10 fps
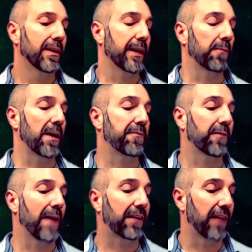get ready for
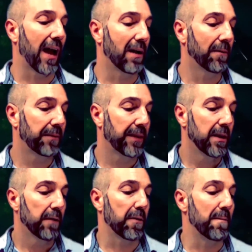exile.
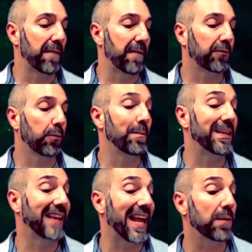For Memphis will be
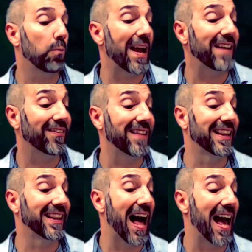laid waste and
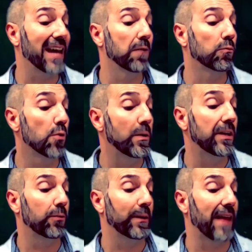lie in
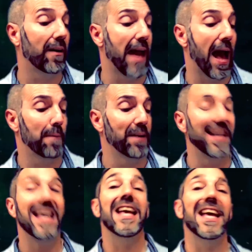ruins without
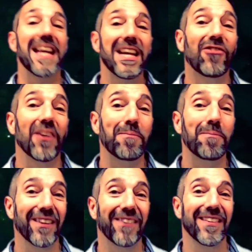inhabitant.
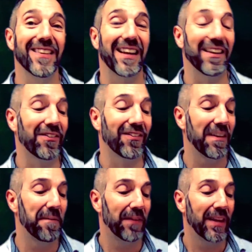Egypt, listen to this,
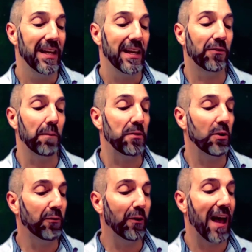is a
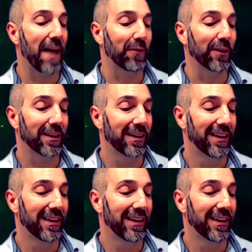beautiful heifer.